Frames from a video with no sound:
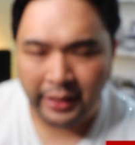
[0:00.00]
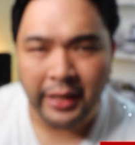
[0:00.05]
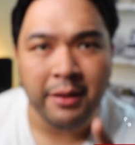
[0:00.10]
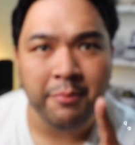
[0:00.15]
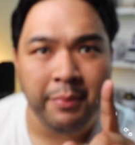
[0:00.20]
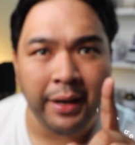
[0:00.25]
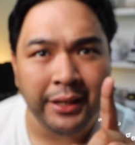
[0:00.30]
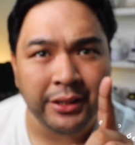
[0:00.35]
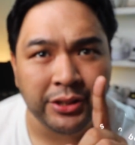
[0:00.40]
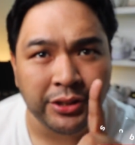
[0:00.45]

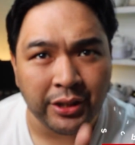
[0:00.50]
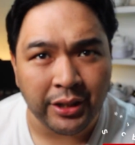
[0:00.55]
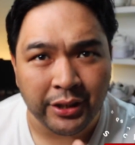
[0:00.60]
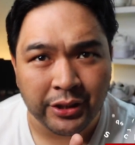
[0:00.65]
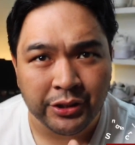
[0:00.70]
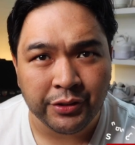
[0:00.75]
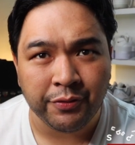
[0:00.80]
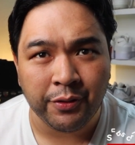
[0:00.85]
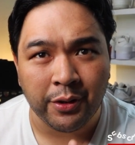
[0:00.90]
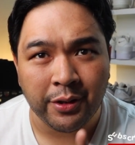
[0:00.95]
in my
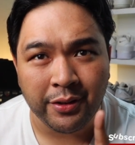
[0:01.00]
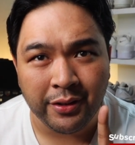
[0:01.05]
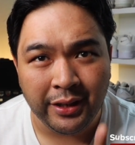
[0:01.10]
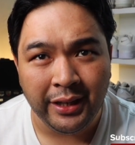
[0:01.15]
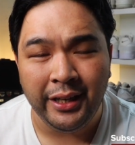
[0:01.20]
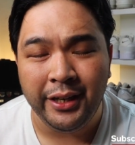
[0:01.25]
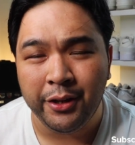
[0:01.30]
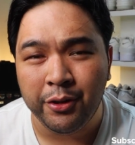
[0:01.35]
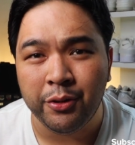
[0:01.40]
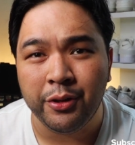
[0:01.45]
search for
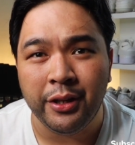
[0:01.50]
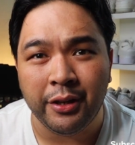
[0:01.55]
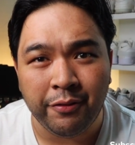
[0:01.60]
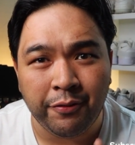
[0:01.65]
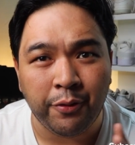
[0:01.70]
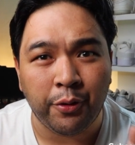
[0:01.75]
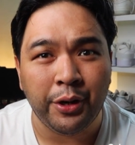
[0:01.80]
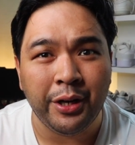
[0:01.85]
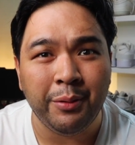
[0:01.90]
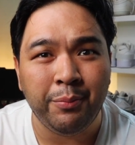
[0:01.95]
really good,
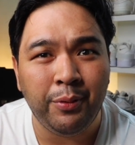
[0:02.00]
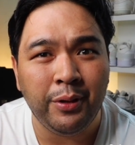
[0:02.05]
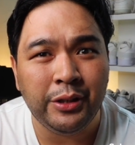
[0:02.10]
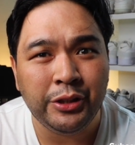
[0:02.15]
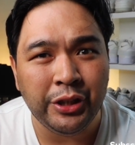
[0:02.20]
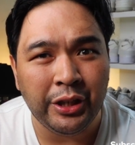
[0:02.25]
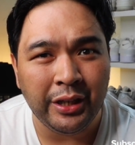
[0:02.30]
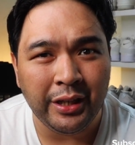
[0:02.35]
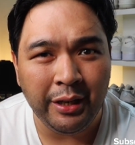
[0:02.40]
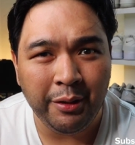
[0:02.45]

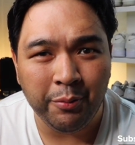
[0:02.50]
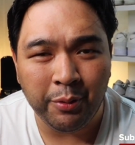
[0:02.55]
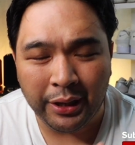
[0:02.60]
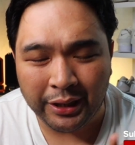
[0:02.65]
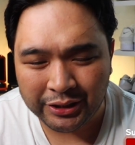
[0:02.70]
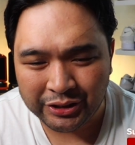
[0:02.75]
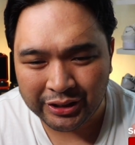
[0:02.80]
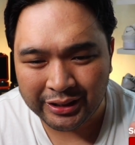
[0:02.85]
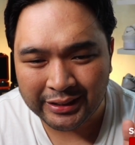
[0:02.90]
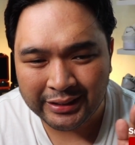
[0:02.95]
affordable, chunky
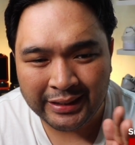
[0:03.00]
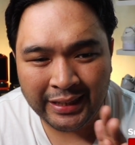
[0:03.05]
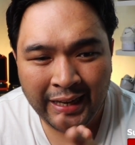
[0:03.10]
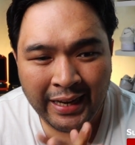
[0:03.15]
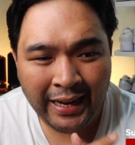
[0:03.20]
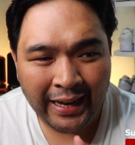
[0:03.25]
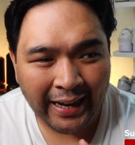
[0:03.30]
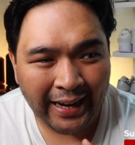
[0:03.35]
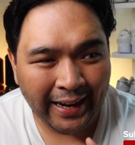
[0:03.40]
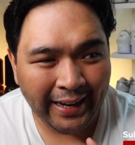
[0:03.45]
watches,
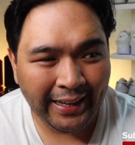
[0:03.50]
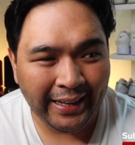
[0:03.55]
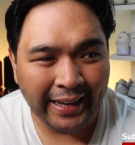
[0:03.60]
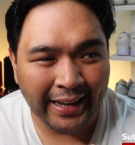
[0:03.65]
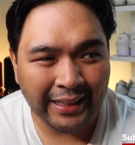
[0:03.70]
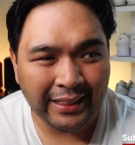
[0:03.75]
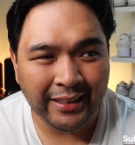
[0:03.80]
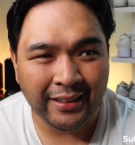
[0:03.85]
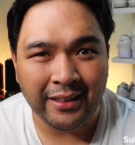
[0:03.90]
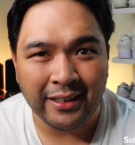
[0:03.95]
I
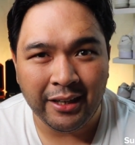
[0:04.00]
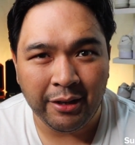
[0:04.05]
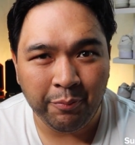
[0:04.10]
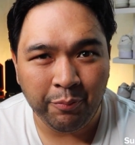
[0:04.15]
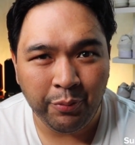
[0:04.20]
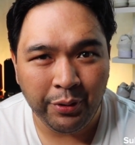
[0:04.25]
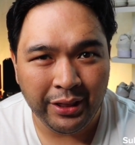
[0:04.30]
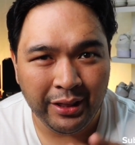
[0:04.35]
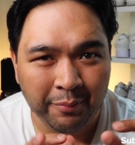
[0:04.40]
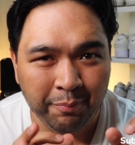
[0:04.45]
ended
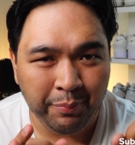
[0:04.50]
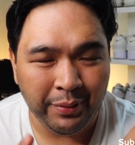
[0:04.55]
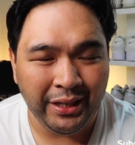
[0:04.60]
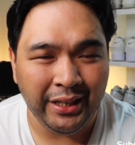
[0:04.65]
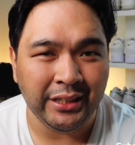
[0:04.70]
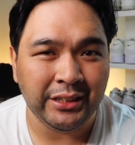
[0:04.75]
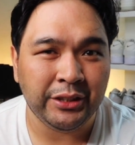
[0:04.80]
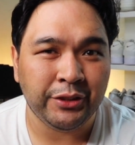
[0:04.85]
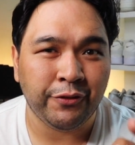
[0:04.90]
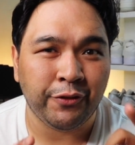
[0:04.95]
up with a
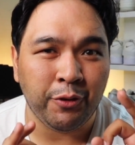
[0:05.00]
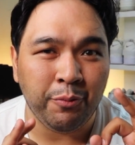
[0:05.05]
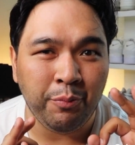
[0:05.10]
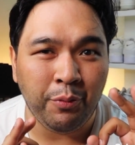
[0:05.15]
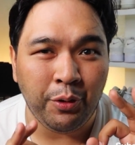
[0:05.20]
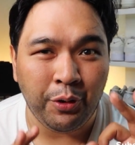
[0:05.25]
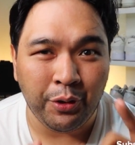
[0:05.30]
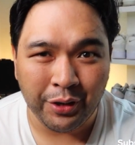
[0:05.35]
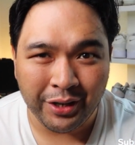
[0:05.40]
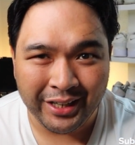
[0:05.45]
piece
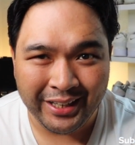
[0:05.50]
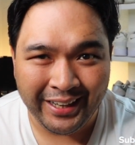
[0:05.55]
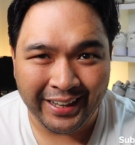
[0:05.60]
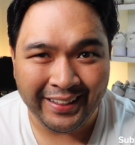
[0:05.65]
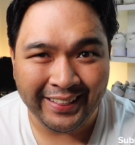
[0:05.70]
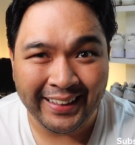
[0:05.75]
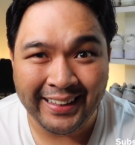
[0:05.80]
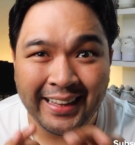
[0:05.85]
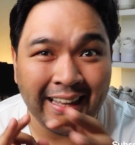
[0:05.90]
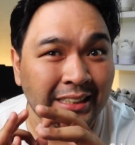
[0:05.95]
from
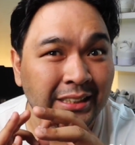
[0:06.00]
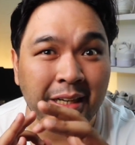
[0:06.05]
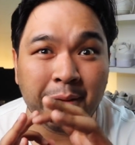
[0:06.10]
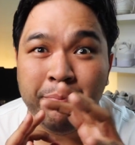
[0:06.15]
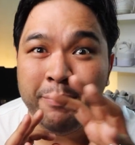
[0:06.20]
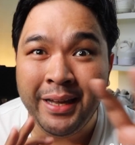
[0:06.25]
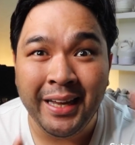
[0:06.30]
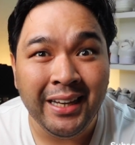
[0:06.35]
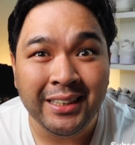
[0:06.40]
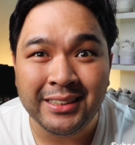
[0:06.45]
Orient. And that's
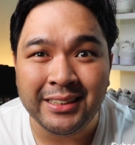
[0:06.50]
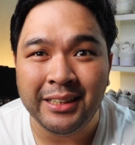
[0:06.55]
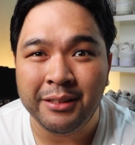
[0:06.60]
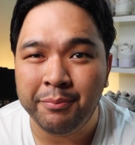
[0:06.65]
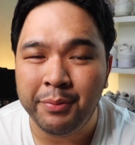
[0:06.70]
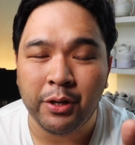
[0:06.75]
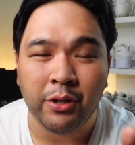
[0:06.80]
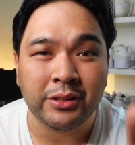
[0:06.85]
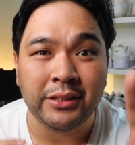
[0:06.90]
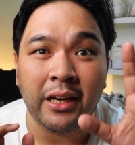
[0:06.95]

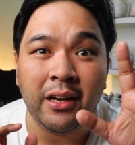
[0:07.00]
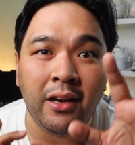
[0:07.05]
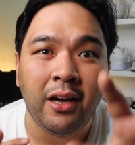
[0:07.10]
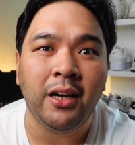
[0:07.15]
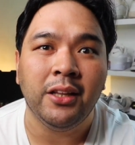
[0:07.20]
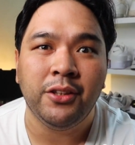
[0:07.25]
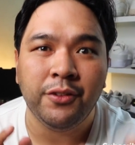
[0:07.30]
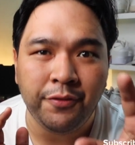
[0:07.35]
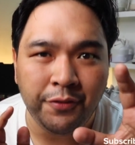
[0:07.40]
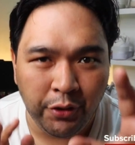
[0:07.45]
amazing because a
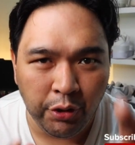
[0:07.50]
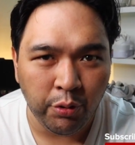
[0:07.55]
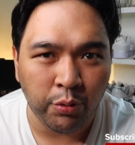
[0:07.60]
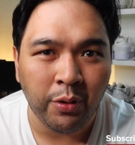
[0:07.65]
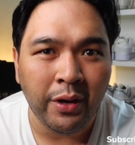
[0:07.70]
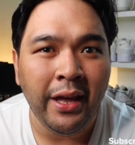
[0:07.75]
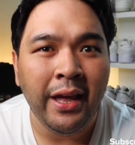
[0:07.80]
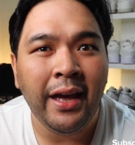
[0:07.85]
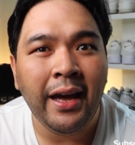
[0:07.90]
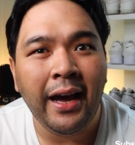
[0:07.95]
lot of
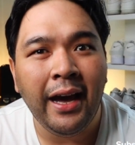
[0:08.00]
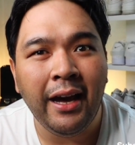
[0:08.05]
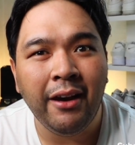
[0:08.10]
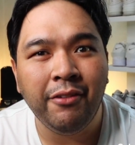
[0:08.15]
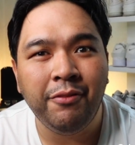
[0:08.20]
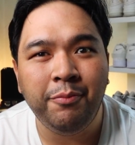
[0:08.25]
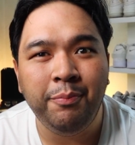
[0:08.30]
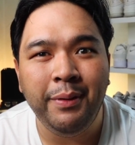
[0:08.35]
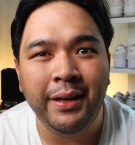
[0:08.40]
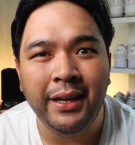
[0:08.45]
you
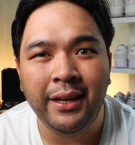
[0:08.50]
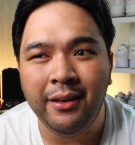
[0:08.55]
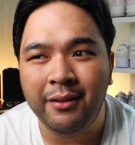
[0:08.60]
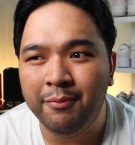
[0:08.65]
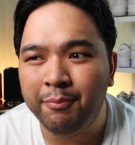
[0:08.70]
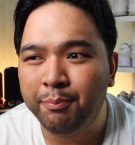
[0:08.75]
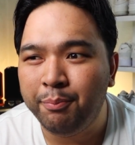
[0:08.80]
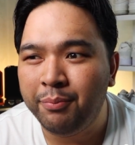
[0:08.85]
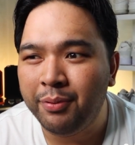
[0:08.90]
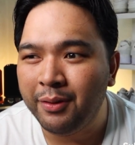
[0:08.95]
have
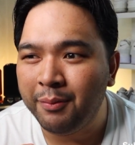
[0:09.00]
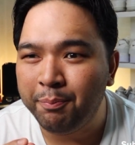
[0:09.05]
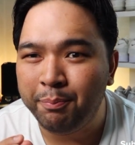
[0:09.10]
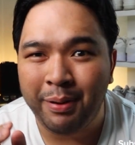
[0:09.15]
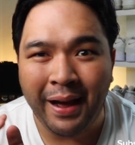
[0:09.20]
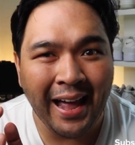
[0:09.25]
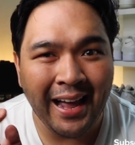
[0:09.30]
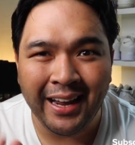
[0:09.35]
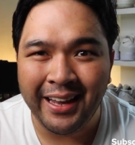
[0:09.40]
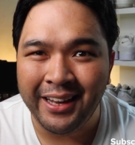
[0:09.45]
been
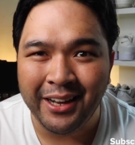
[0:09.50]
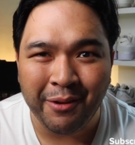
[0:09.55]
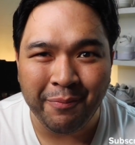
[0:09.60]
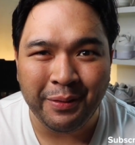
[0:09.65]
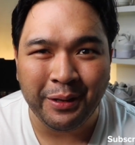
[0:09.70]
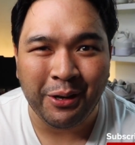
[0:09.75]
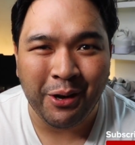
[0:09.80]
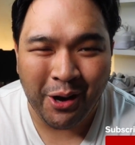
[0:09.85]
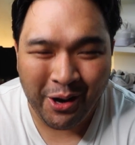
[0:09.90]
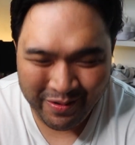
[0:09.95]
banging
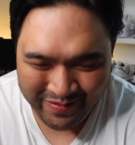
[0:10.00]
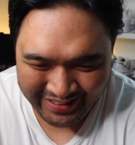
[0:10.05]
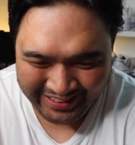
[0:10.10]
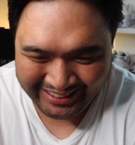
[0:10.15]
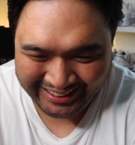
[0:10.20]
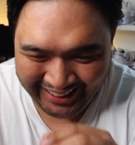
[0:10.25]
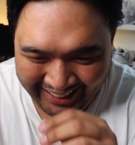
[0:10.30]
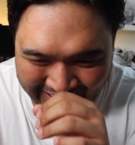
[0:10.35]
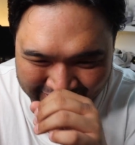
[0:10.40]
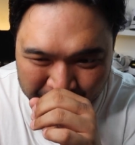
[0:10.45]
up the
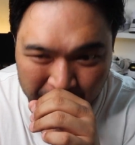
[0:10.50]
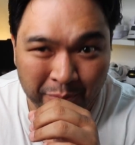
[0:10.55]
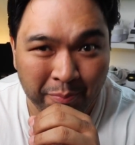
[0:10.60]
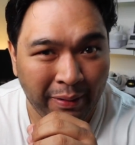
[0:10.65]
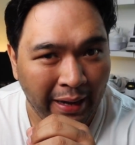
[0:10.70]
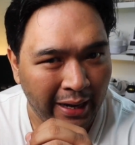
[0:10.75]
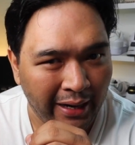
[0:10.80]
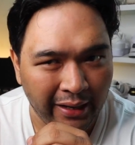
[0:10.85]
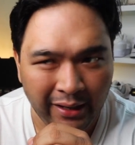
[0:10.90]
comment section,